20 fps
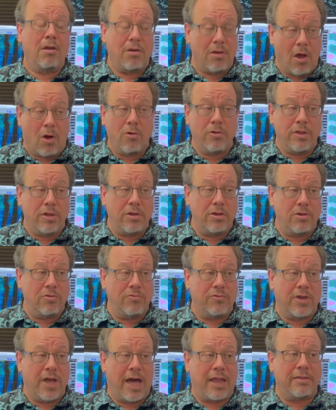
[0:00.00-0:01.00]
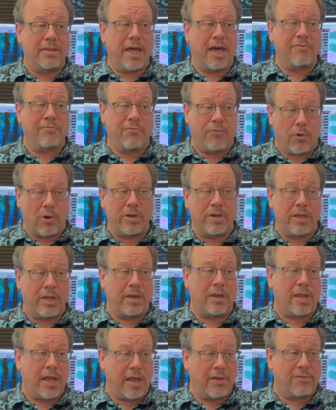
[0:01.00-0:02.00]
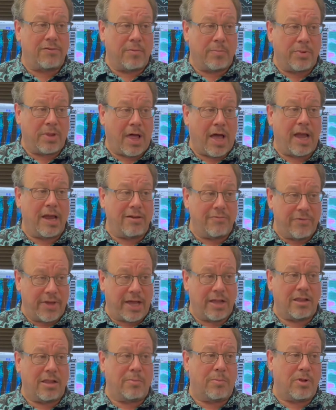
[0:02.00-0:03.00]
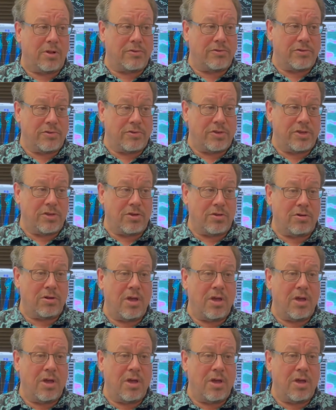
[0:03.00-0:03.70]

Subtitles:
know that you've got that 14-day supply available to you.